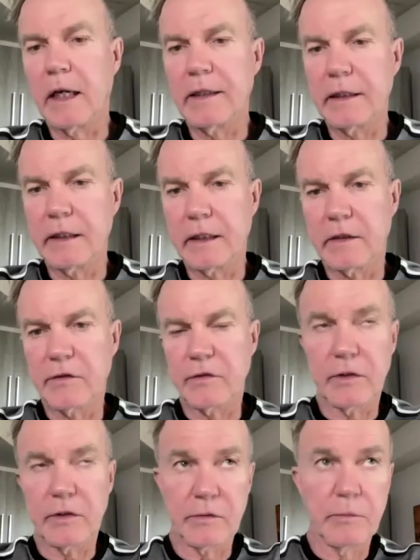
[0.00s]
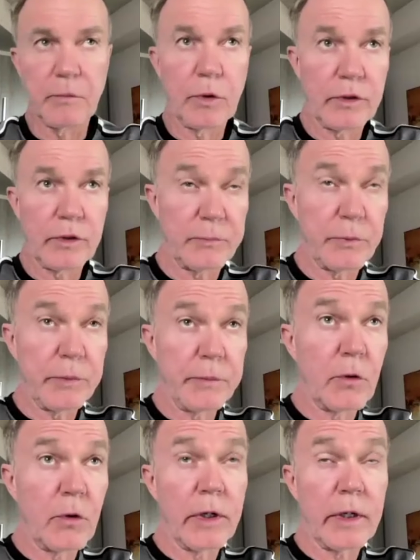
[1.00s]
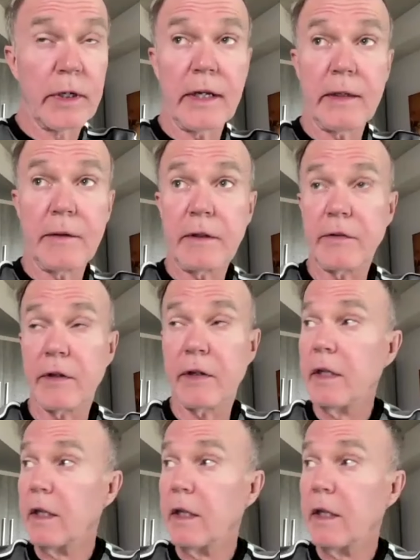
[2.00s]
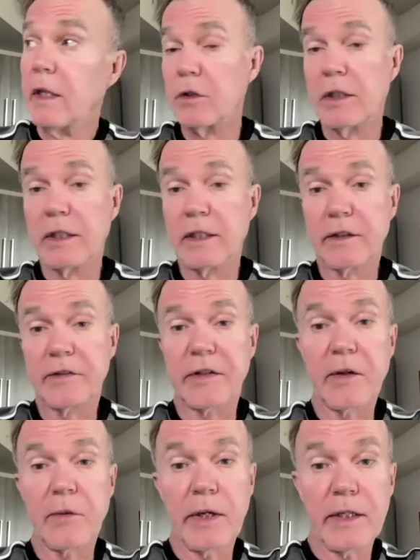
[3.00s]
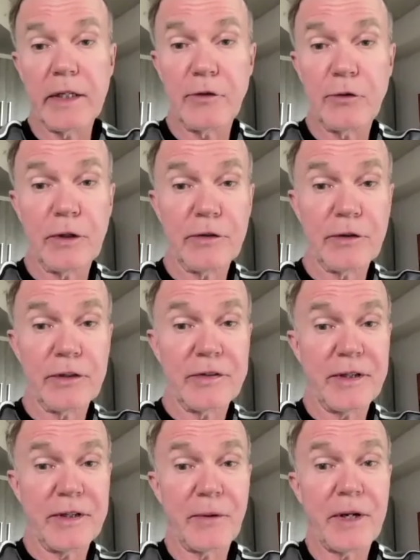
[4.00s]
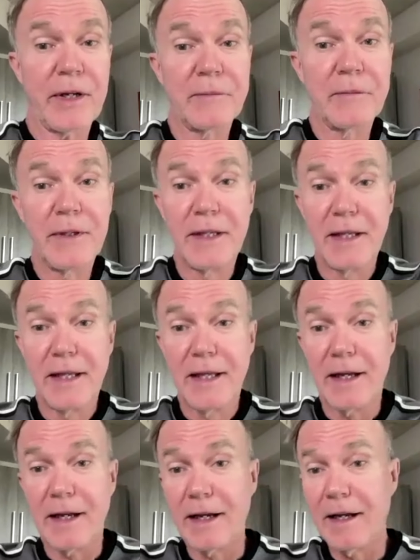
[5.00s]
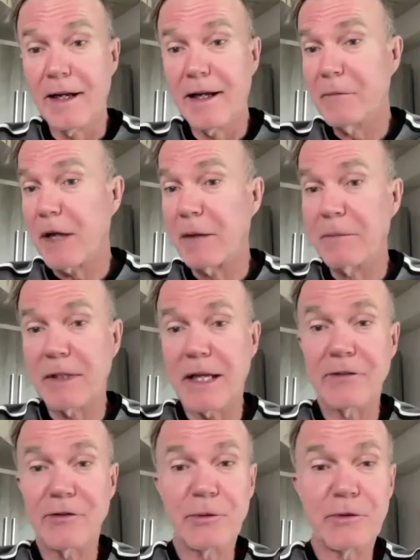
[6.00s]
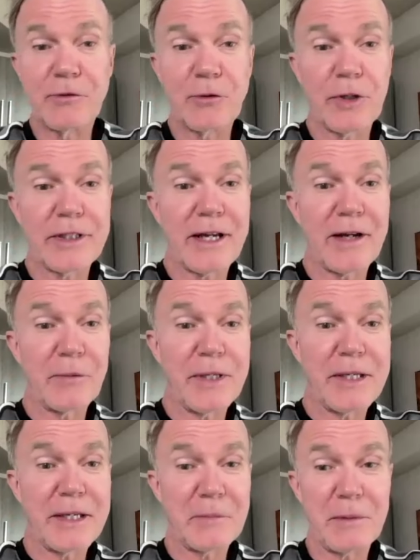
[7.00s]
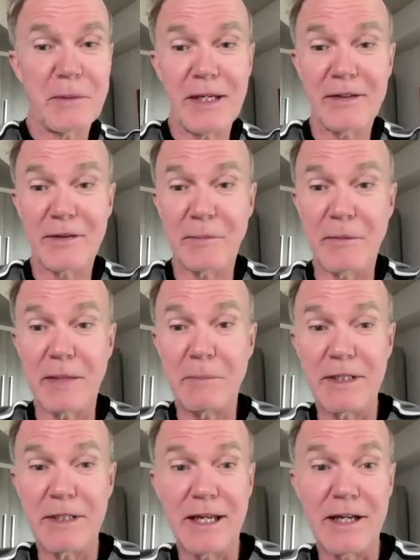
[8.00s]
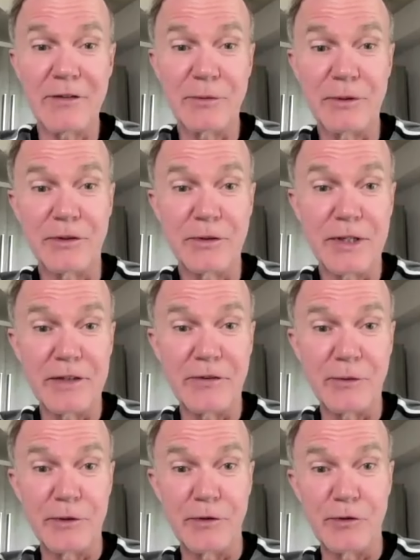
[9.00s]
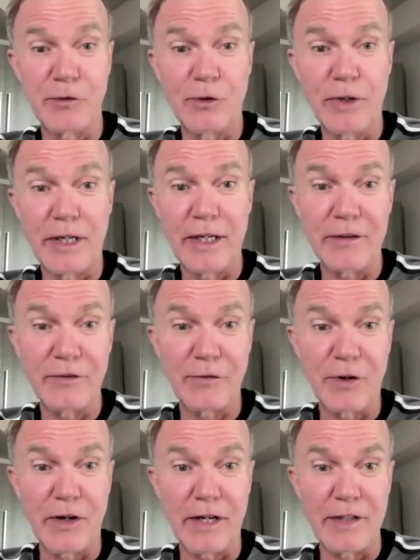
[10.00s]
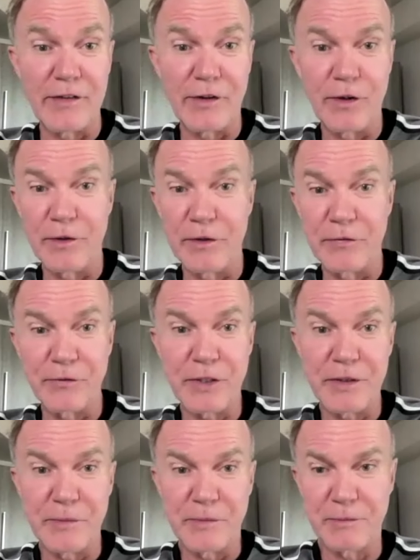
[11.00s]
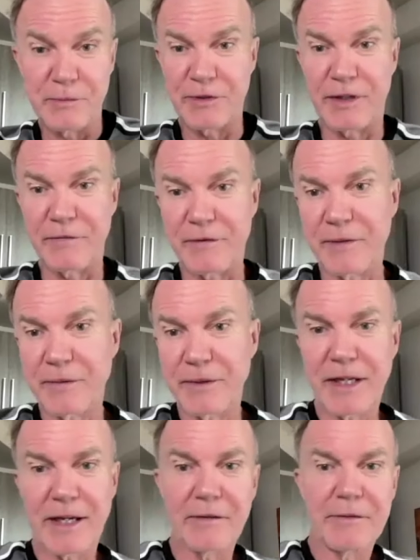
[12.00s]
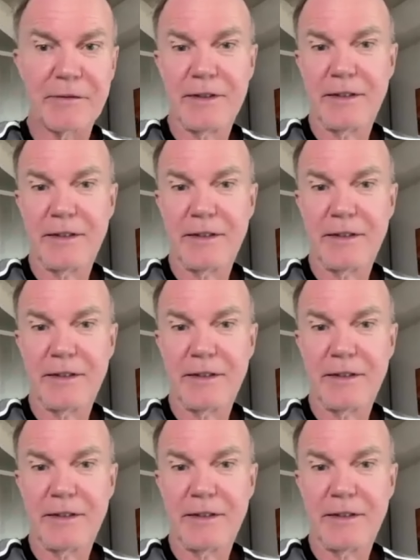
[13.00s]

think it's more the Supreme Court, and it's a good little segue into. I was going to say, well, I'm glad you enjoyed that weekend because it might be the last one you get to enjoy as far as all the freedoms and stuff that we have.